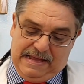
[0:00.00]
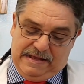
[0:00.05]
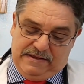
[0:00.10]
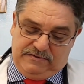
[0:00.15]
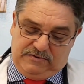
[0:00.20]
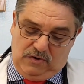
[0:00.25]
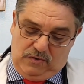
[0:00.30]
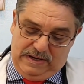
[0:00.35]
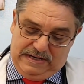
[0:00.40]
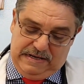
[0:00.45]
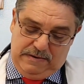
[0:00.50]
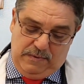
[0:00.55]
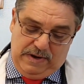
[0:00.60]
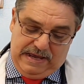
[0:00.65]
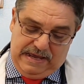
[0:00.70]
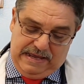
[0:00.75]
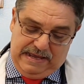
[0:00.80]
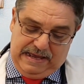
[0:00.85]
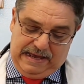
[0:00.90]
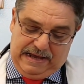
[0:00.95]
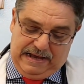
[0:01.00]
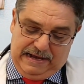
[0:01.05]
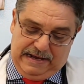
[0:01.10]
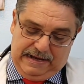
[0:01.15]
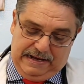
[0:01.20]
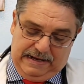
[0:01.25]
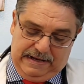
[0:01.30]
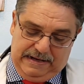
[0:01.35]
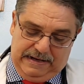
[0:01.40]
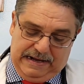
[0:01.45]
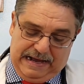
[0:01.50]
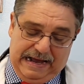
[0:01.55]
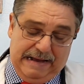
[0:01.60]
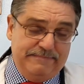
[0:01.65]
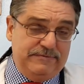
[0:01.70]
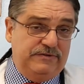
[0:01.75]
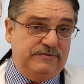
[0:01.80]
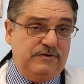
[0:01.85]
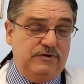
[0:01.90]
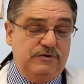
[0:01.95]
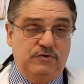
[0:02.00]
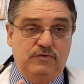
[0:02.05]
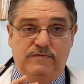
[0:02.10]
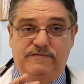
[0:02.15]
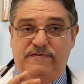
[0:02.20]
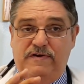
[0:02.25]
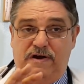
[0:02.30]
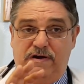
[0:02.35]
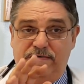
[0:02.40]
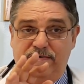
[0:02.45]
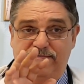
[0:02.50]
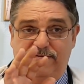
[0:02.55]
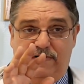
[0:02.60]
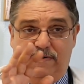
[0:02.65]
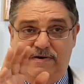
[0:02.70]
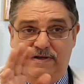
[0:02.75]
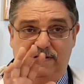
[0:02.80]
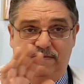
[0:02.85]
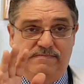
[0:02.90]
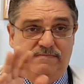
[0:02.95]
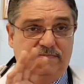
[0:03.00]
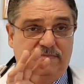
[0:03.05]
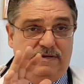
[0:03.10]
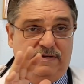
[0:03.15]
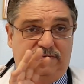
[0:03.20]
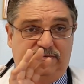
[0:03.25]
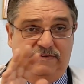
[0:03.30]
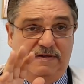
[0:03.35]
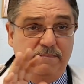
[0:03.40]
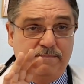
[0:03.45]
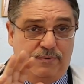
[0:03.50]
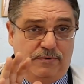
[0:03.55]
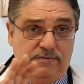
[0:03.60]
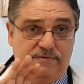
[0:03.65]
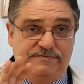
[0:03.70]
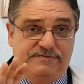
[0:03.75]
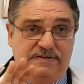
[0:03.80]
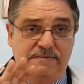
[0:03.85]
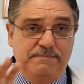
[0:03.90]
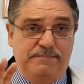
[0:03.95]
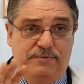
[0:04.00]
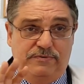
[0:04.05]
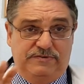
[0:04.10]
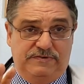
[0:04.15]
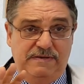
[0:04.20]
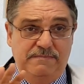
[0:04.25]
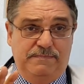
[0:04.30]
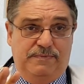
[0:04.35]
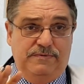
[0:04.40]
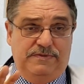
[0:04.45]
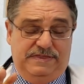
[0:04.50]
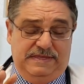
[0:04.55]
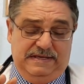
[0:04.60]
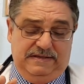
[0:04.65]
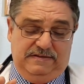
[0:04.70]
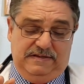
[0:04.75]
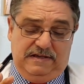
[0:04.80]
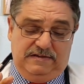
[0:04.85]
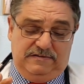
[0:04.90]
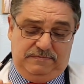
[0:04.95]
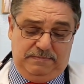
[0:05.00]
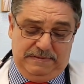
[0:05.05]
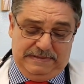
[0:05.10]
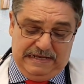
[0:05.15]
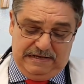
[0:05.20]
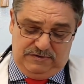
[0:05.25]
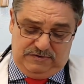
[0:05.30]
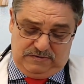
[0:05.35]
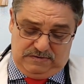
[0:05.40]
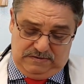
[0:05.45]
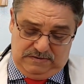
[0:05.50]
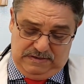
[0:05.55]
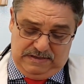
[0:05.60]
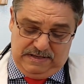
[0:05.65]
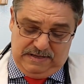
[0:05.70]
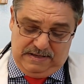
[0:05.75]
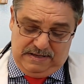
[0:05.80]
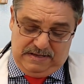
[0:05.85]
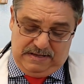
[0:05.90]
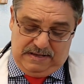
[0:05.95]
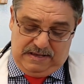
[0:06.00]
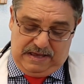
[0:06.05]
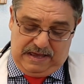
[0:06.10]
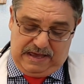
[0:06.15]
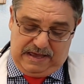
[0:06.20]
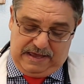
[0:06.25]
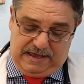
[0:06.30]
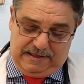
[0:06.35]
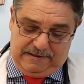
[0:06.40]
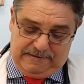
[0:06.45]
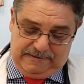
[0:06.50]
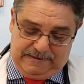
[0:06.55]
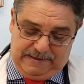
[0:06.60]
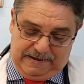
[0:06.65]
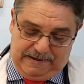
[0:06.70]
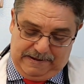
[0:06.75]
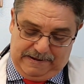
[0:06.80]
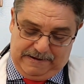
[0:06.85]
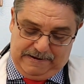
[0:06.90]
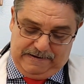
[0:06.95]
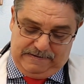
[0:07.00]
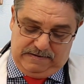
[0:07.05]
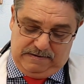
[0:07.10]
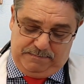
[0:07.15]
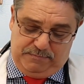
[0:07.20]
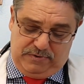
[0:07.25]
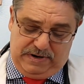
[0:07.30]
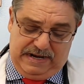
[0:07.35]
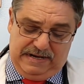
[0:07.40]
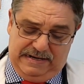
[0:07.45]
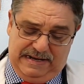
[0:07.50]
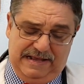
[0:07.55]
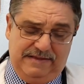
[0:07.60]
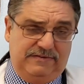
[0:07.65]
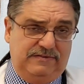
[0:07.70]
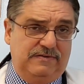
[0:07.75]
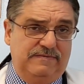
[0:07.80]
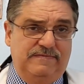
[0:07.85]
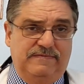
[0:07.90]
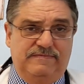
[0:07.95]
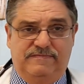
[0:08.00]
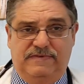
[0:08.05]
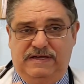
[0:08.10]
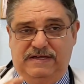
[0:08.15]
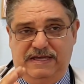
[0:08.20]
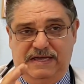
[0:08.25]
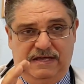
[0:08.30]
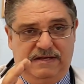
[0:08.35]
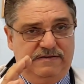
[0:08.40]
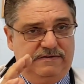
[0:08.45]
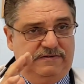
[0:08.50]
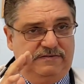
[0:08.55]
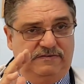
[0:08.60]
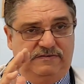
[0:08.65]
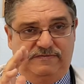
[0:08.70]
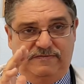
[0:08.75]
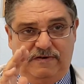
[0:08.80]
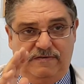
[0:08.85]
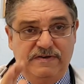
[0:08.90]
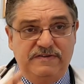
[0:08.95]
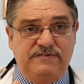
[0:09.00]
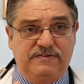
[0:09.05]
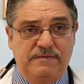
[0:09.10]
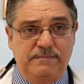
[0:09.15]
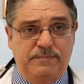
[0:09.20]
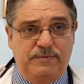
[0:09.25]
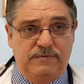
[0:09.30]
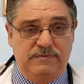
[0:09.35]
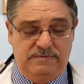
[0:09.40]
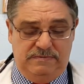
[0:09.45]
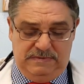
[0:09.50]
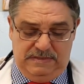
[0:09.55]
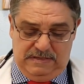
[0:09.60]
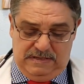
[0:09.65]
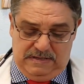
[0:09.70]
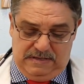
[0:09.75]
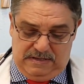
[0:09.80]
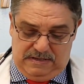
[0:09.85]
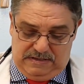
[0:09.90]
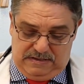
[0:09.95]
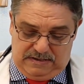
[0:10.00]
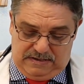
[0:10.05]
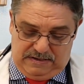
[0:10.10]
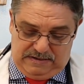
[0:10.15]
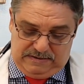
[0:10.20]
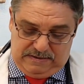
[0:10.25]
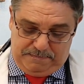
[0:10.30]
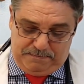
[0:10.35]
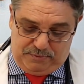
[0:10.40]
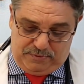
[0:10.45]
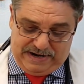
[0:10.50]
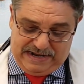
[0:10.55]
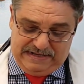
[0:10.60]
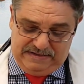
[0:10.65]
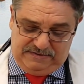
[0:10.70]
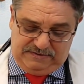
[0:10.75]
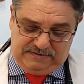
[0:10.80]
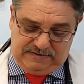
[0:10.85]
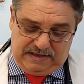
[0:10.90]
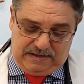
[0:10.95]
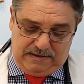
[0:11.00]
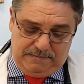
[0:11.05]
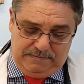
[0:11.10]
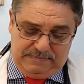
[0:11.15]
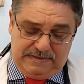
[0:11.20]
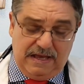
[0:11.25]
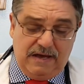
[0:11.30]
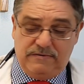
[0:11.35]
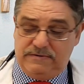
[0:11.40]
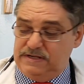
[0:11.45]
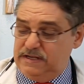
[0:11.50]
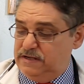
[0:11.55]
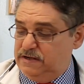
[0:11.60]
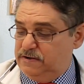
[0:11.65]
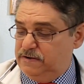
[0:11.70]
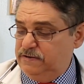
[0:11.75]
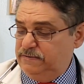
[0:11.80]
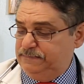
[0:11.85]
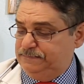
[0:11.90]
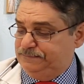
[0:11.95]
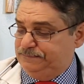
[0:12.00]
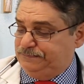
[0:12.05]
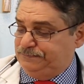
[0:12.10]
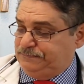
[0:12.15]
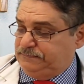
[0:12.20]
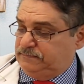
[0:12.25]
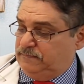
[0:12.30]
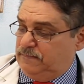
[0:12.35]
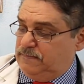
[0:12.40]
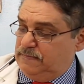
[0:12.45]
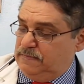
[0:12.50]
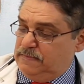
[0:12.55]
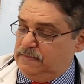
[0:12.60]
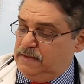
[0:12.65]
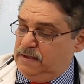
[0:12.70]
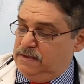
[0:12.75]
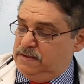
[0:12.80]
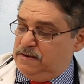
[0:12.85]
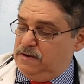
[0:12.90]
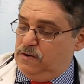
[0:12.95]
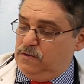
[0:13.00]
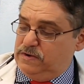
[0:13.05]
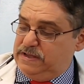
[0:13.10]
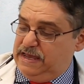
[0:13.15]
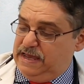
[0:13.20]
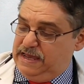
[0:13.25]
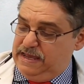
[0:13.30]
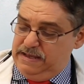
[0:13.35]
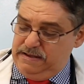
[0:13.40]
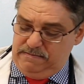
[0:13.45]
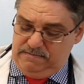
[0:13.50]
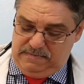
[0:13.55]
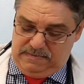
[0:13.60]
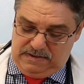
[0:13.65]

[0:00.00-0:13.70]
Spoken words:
So anyway, I'm just going to do very, very simple thing explanation. And the brain has some, again, this is very simple. The brain stem down here, okay,